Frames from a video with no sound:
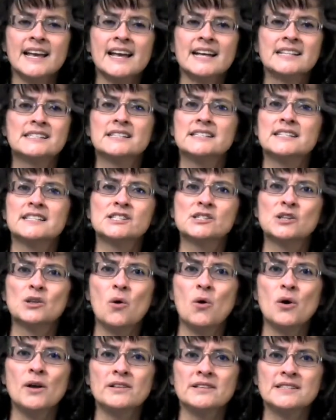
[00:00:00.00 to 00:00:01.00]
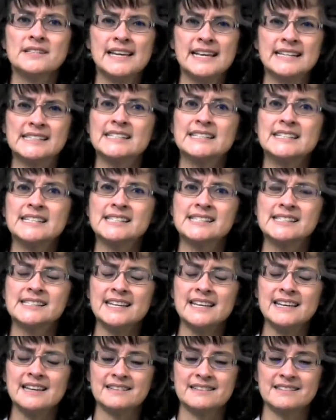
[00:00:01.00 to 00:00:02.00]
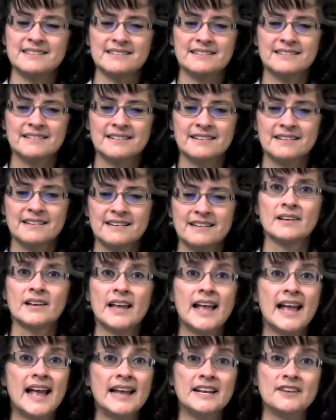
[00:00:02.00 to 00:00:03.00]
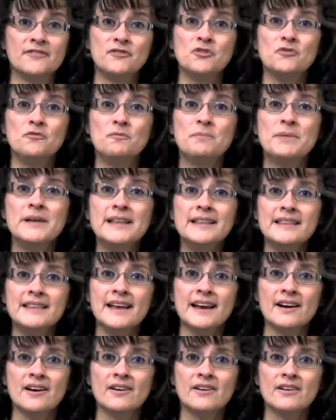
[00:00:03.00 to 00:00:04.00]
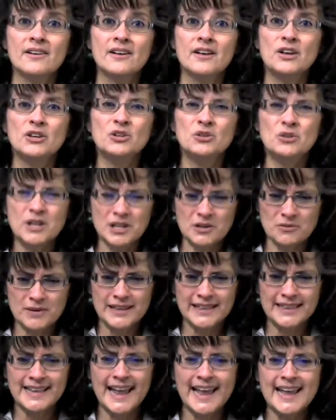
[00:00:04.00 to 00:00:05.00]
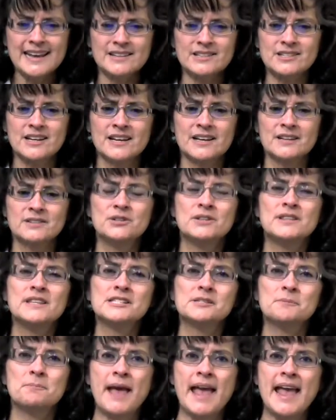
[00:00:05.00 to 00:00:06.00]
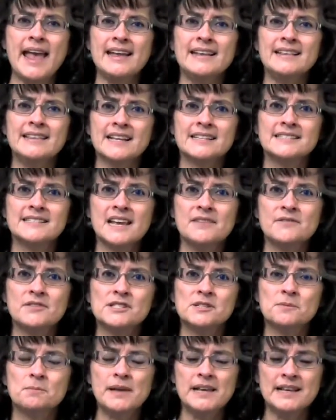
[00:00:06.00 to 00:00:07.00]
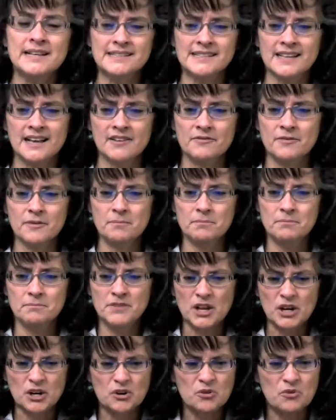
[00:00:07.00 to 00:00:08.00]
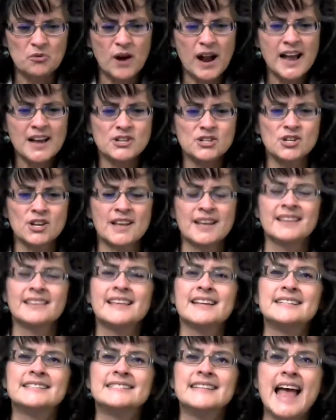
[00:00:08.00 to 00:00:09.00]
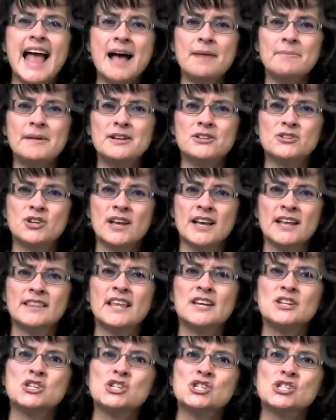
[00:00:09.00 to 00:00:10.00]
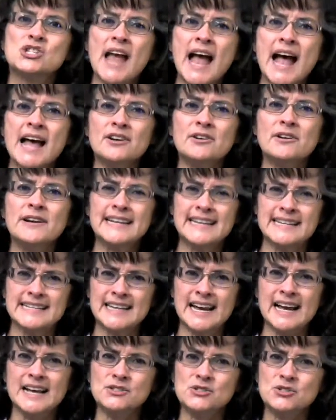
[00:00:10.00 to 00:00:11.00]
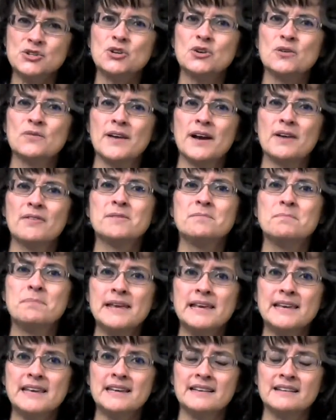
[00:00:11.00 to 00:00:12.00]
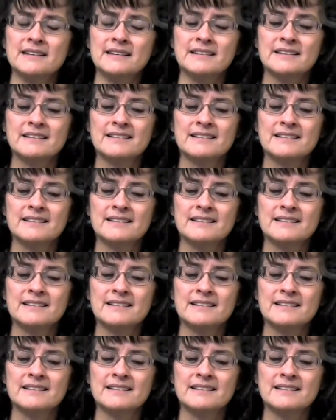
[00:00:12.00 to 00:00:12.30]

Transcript: It's a disloyalty. It's a deceit. And if you've been there, you can relate to this pain that David speaks of the crush, the damage, the shattering it does to your very being.